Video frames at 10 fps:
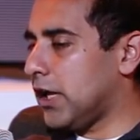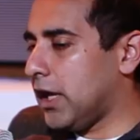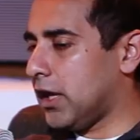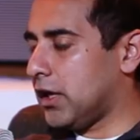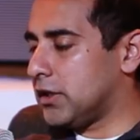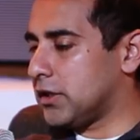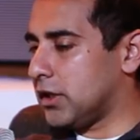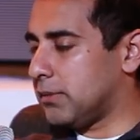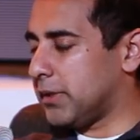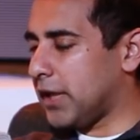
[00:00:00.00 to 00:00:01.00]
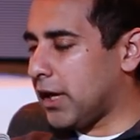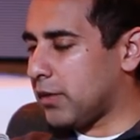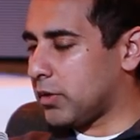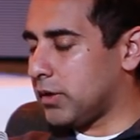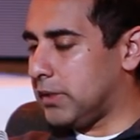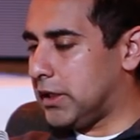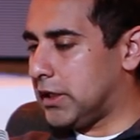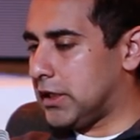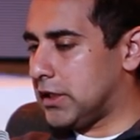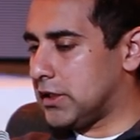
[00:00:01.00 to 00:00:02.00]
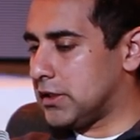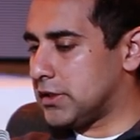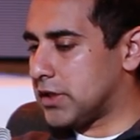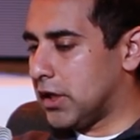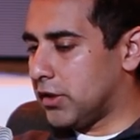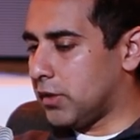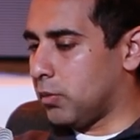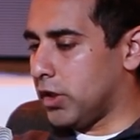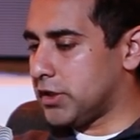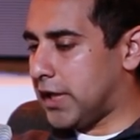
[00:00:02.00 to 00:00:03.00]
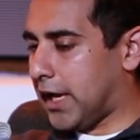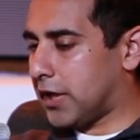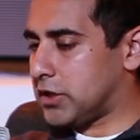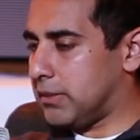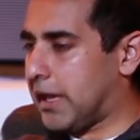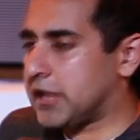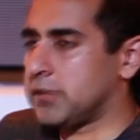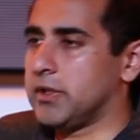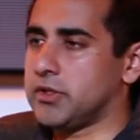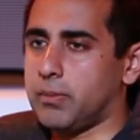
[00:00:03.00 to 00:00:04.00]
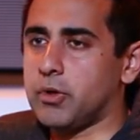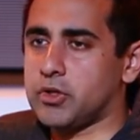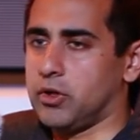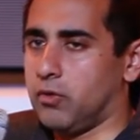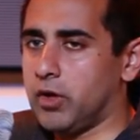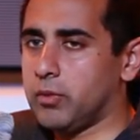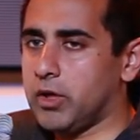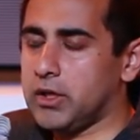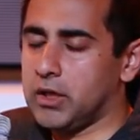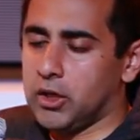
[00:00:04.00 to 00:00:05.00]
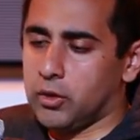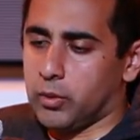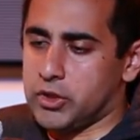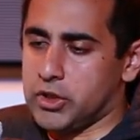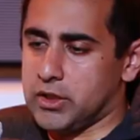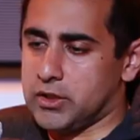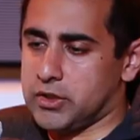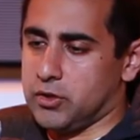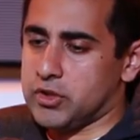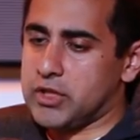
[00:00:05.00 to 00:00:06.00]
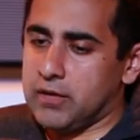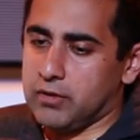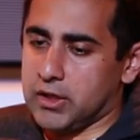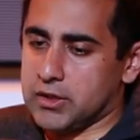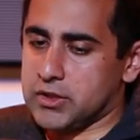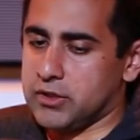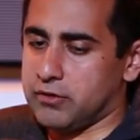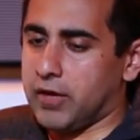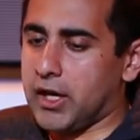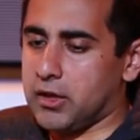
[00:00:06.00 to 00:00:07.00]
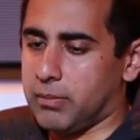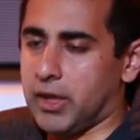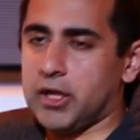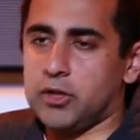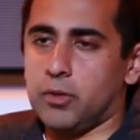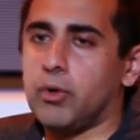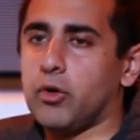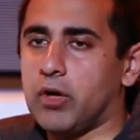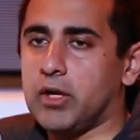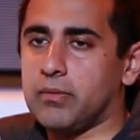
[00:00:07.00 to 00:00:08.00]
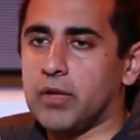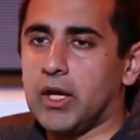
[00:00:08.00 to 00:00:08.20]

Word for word: And by that, what I mean is they want to actually maximize their personal runway, which is your savings divided by your burn rate.